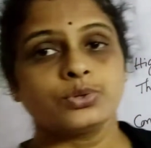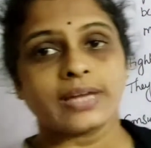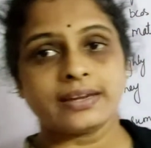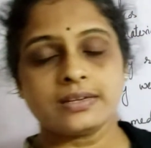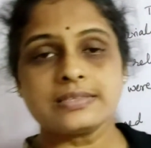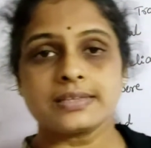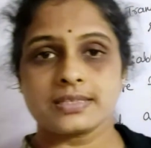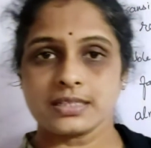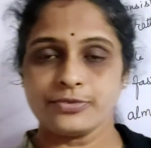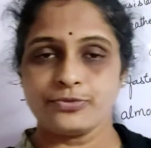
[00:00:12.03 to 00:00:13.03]
to
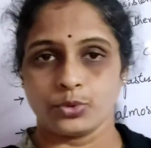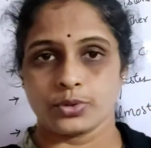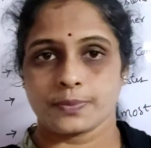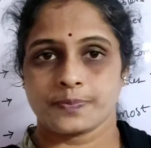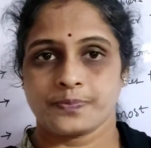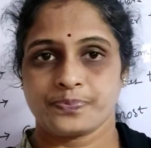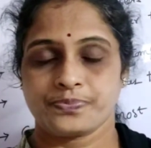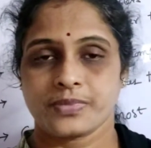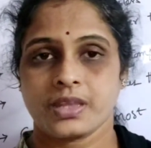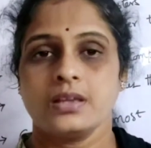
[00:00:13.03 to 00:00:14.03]
1964.
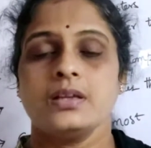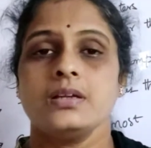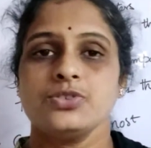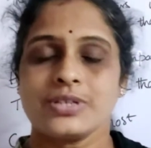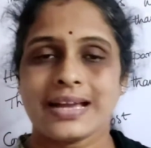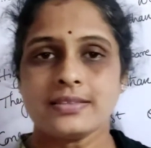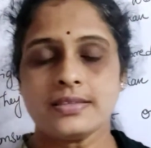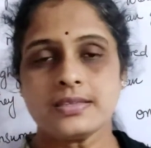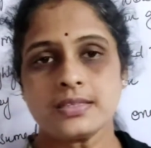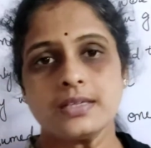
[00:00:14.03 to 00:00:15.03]

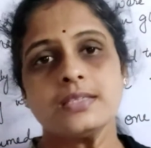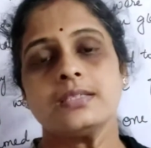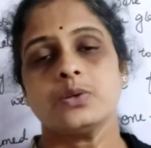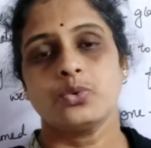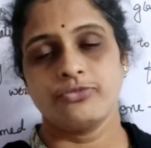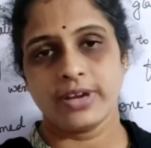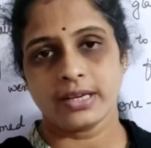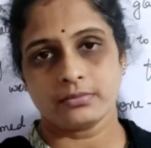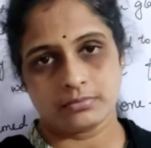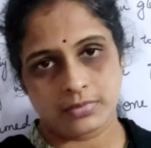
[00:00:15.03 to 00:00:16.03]
Transistors
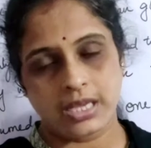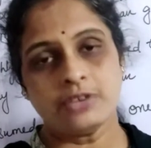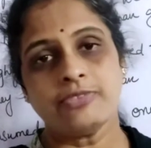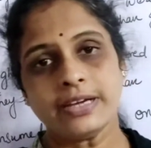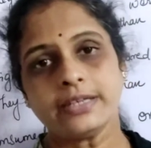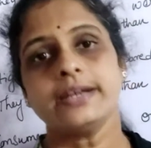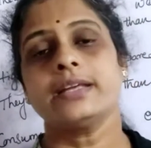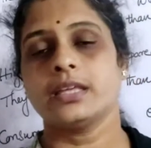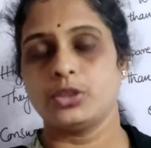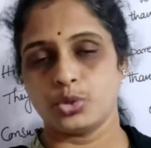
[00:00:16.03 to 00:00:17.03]
were
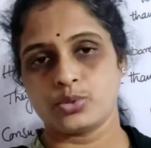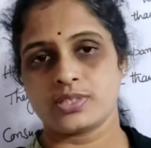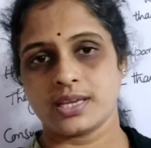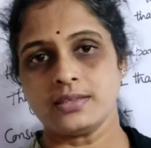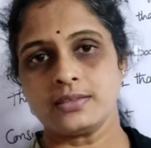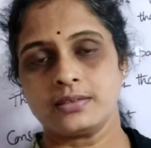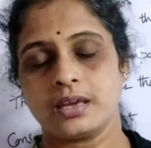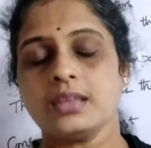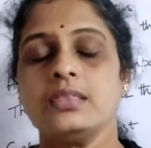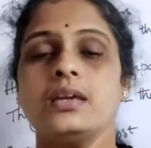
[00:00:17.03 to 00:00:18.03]
invented in those days.
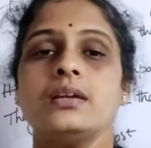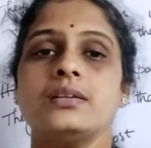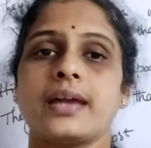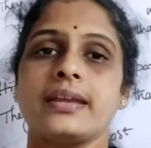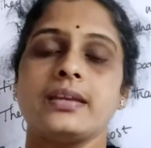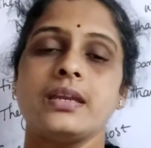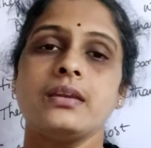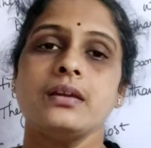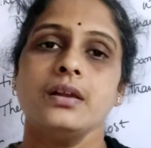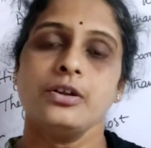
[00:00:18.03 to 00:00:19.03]
In the year
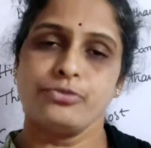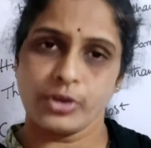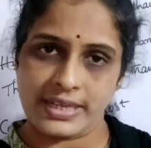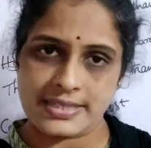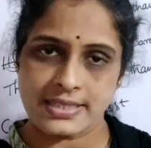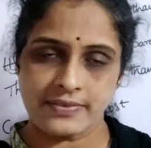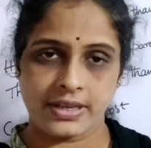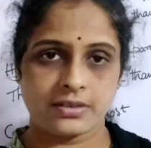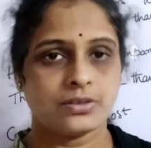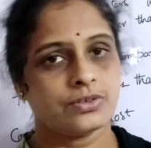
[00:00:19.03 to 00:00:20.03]

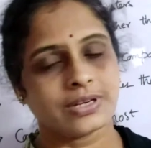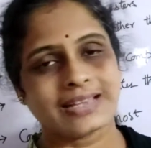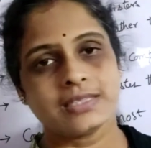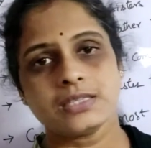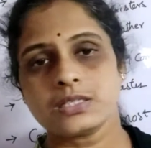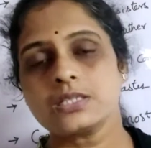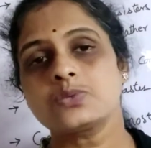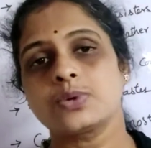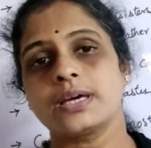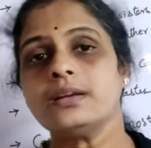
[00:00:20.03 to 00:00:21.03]
1947,
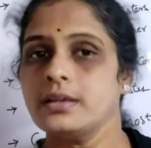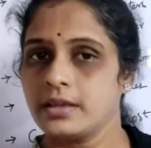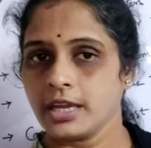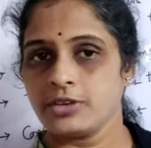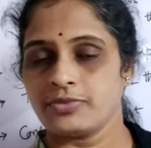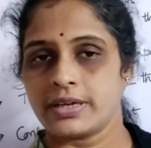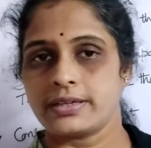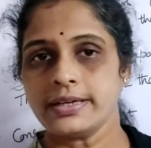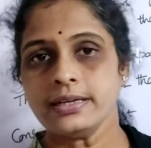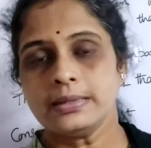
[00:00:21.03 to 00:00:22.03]
transistors were
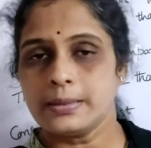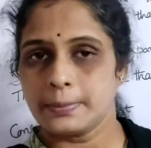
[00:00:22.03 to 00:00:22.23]
invented